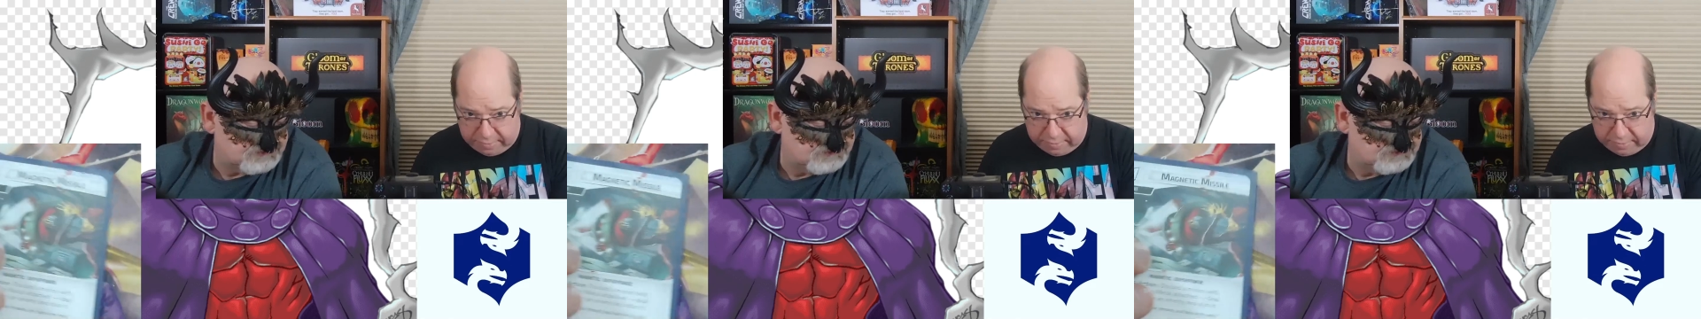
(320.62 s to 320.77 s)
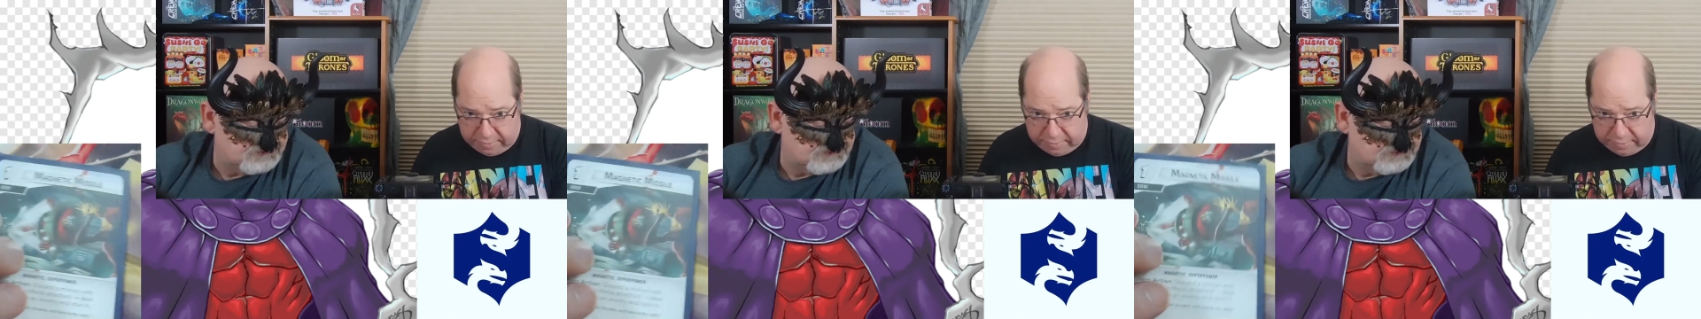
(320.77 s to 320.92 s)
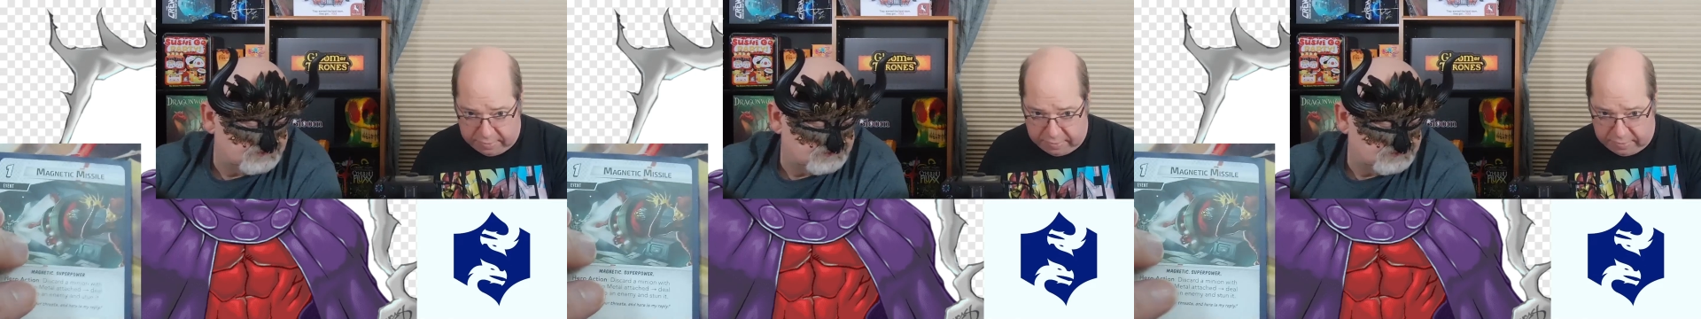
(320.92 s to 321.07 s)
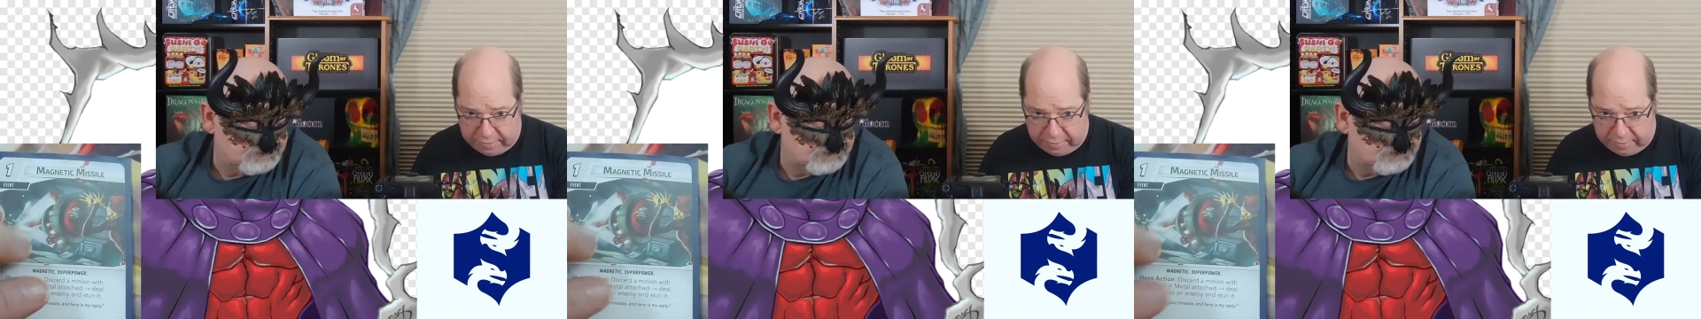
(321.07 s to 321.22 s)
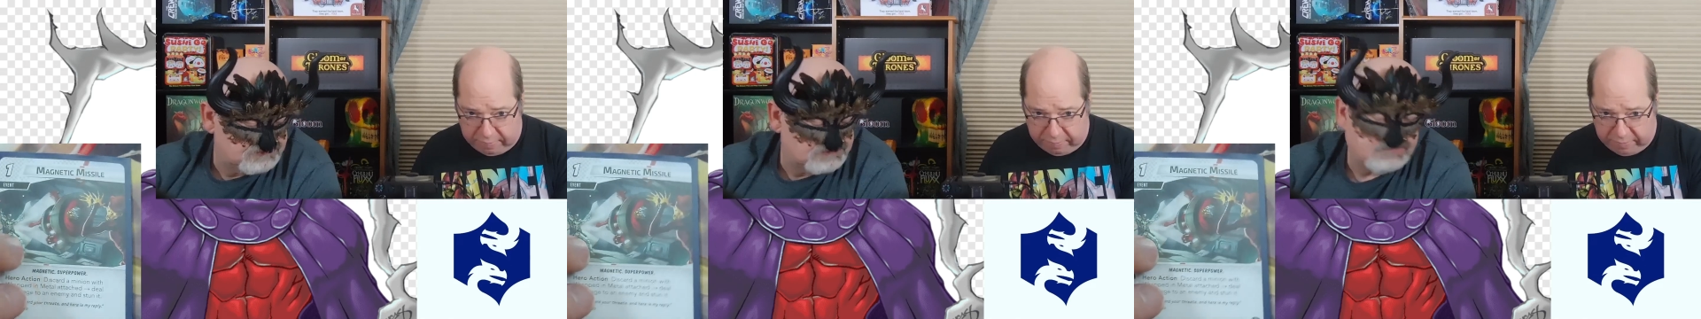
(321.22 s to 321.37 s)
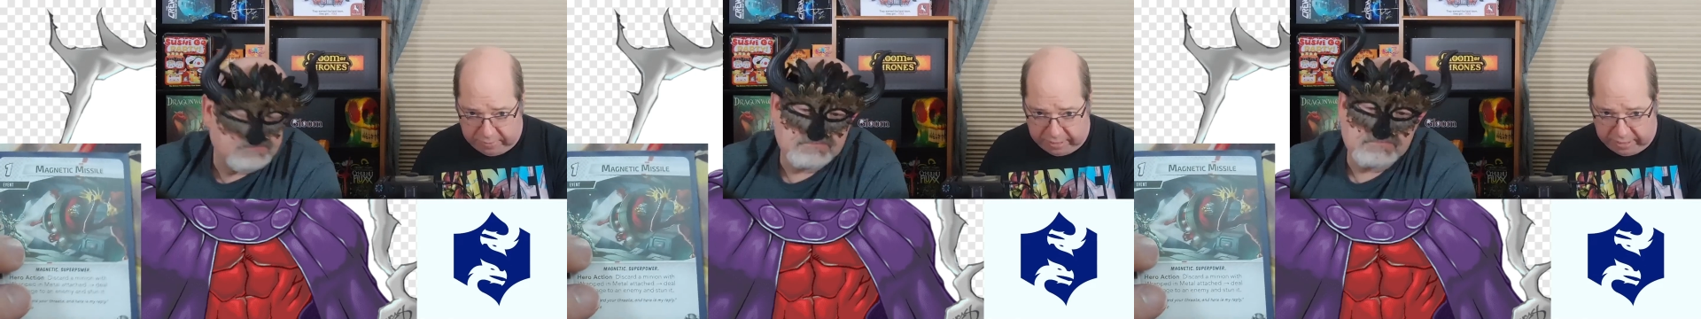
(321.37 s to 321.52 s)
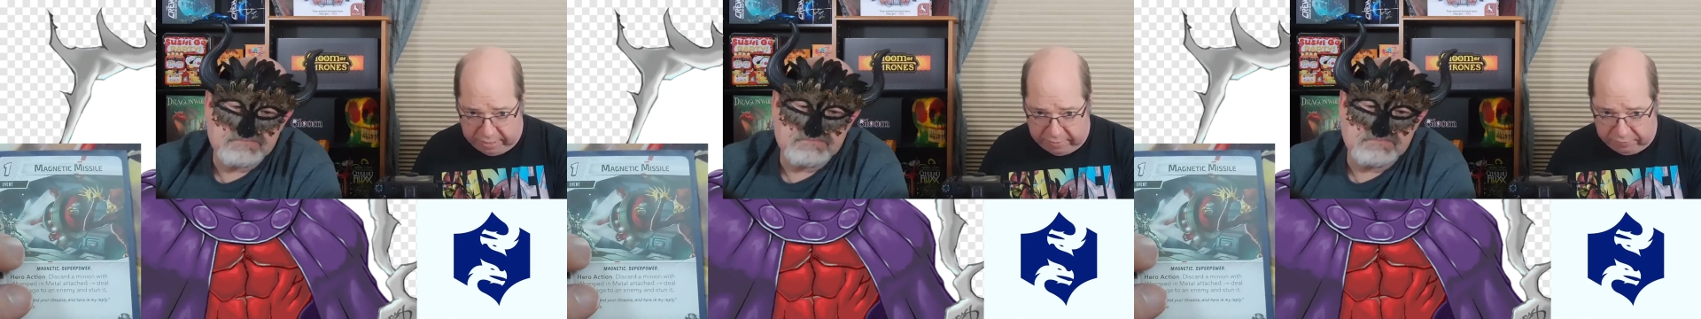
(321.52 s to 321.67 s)
Then
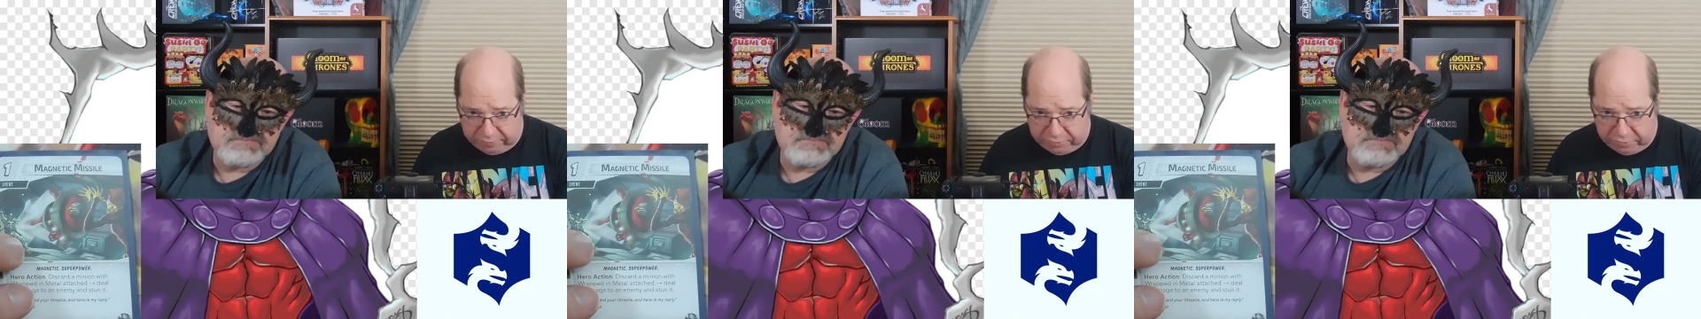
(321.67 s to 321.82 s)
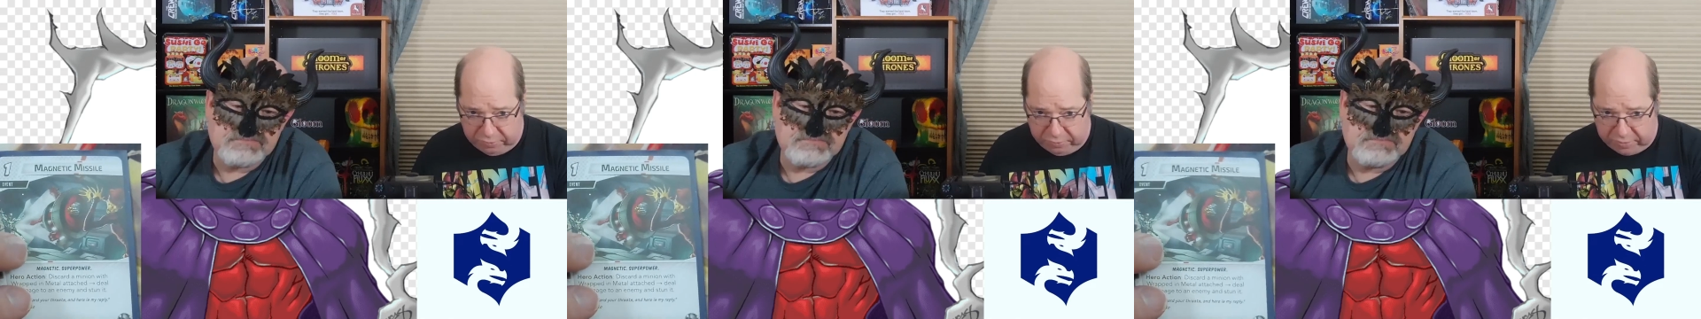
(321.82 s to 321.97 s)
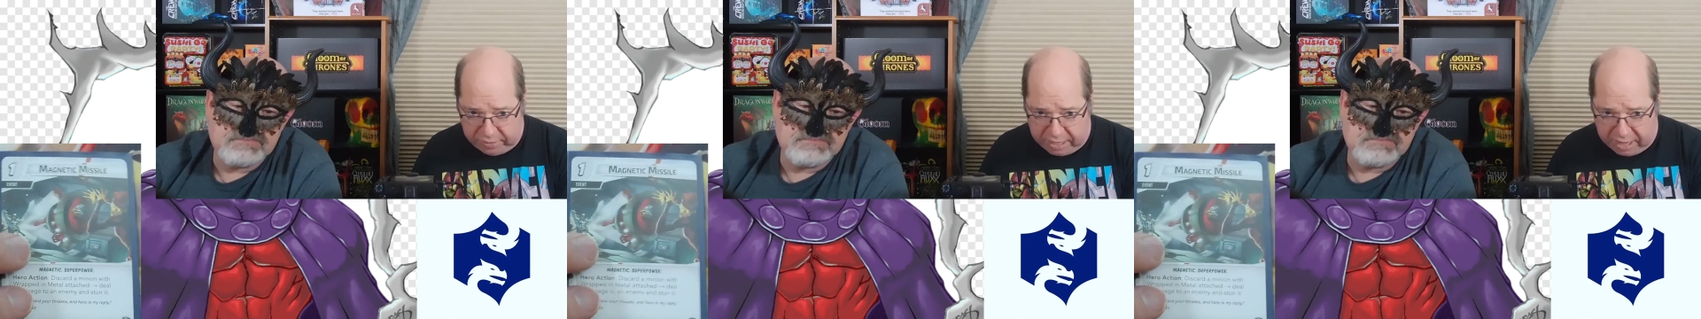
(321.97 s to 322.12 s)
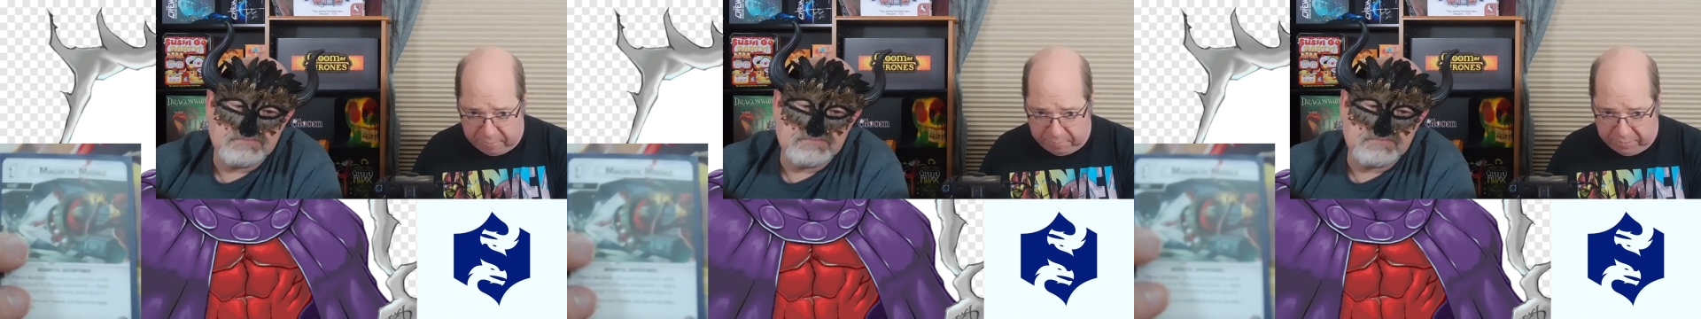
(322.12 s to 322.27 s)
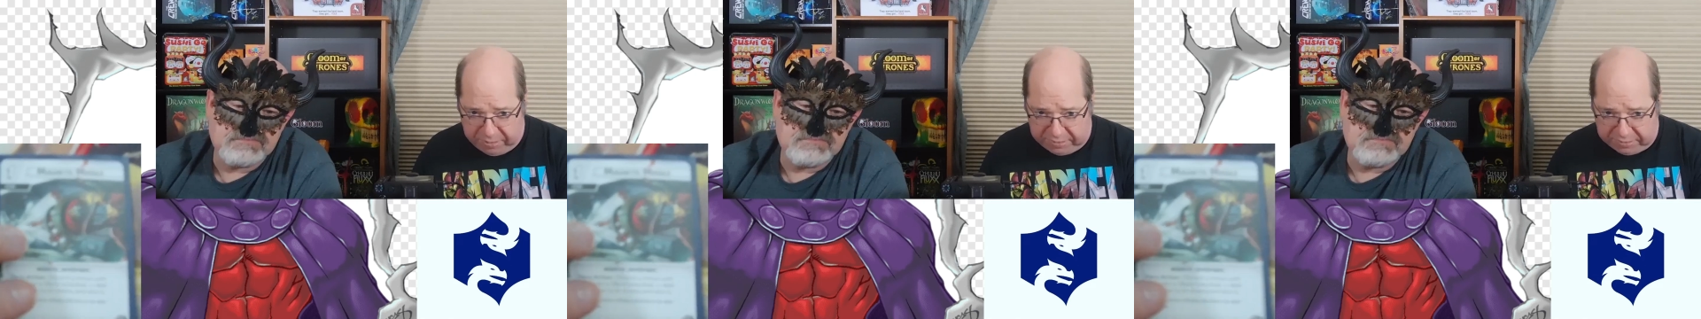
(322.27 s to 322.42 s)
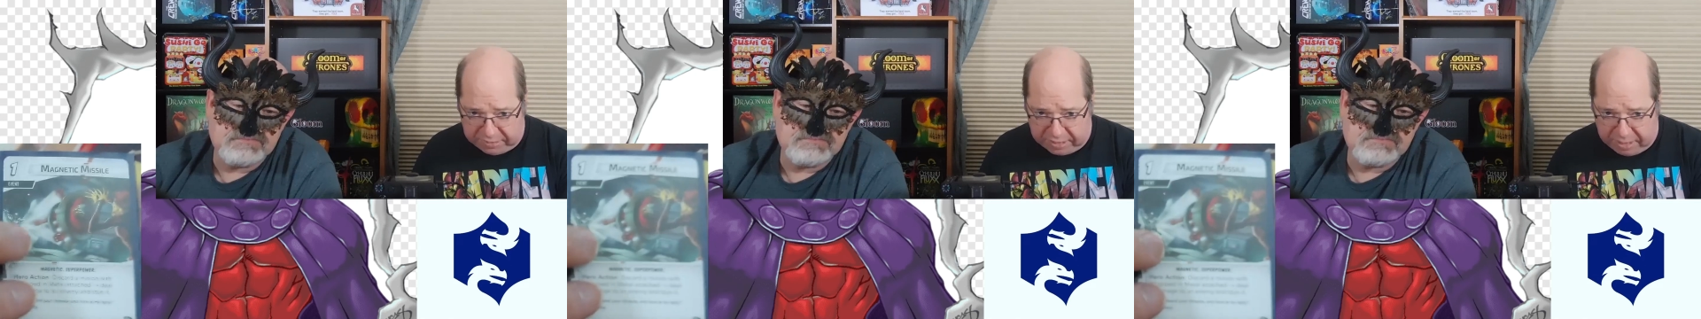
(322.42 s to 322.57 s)
we have 2 copies